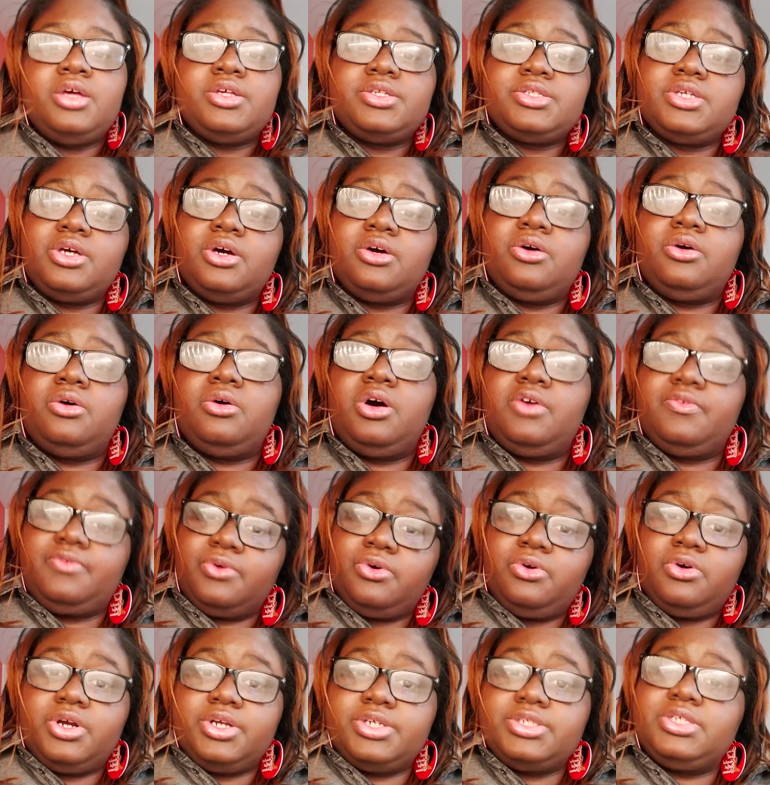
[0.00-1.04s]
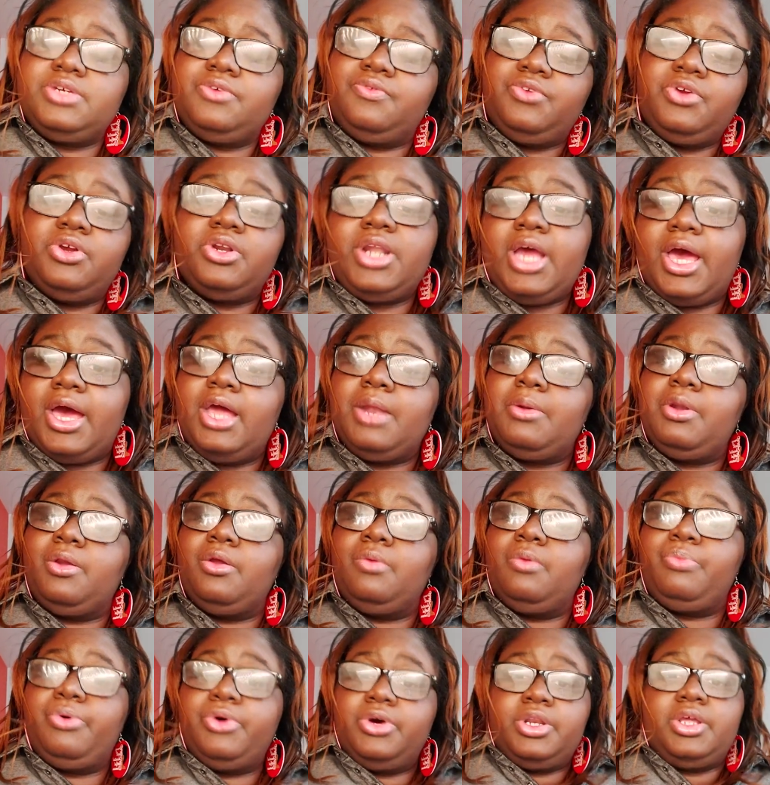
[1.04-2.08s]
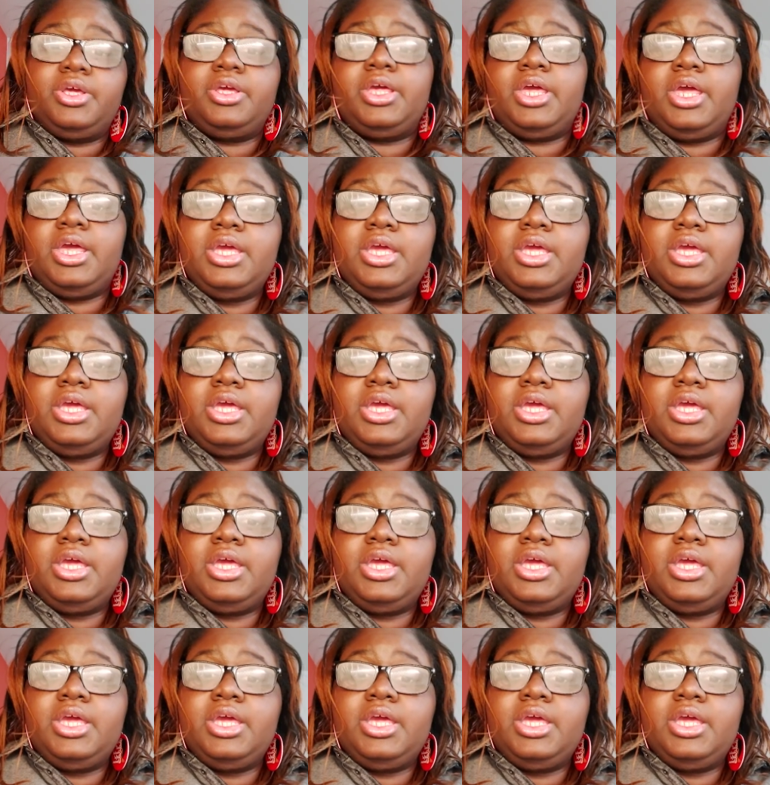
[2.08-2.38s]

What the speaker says: So of course, if you're not putting